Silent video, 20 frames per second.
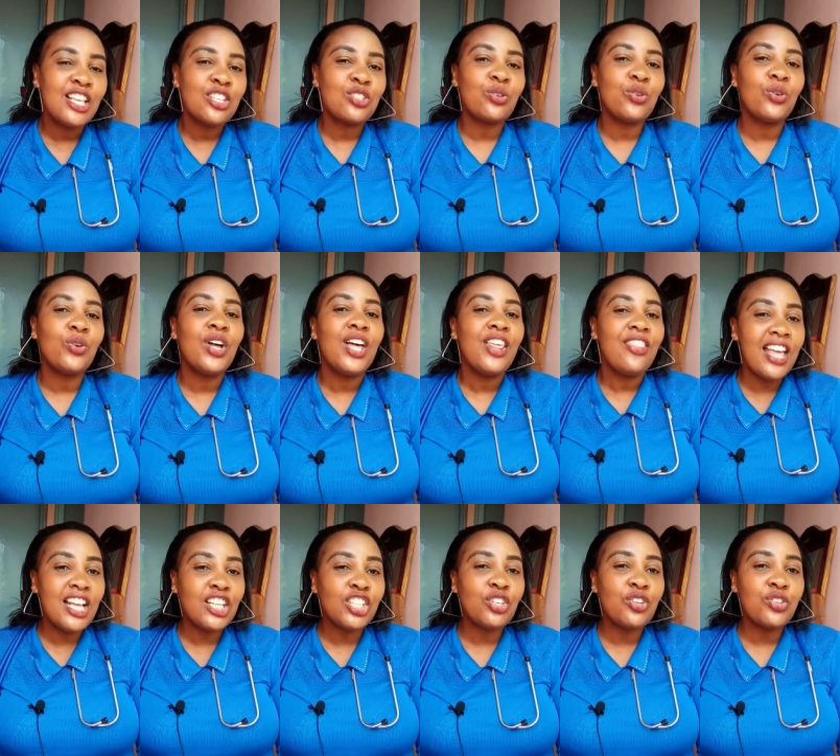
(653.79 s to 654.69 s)
so
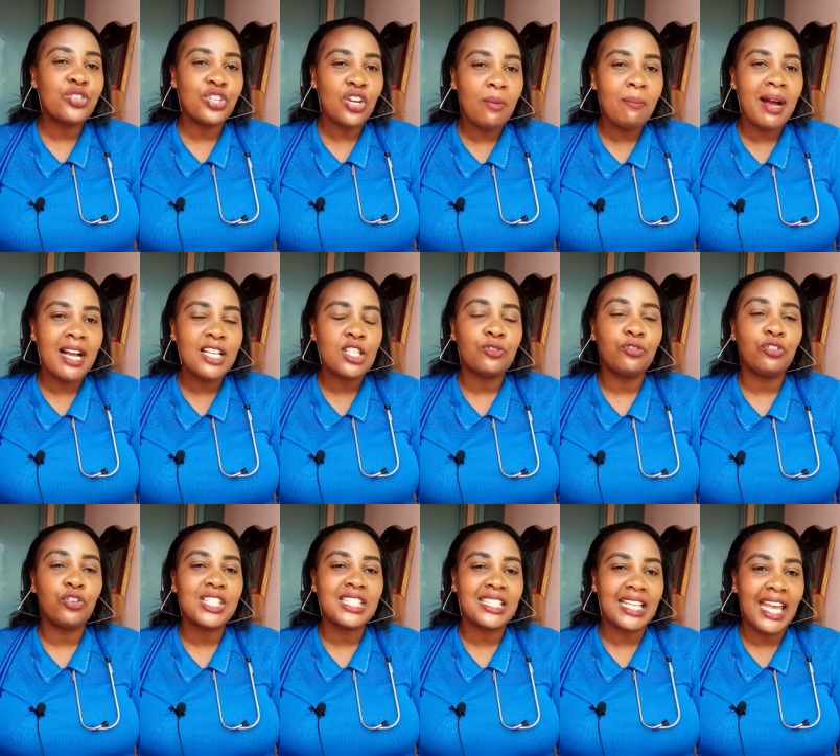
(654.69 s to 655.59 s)
thank you so much
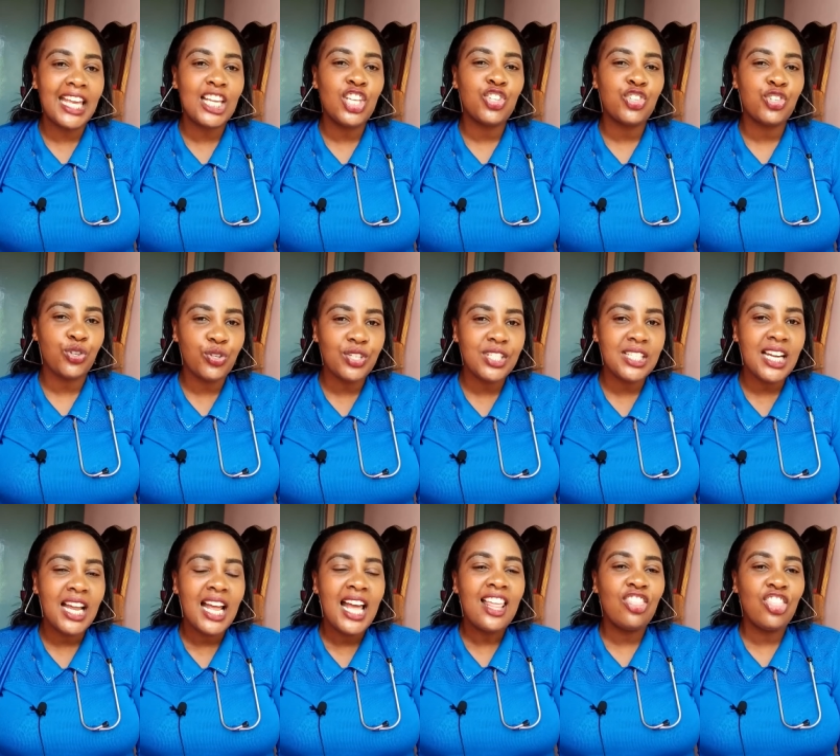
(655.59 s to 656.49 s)
for staying tuned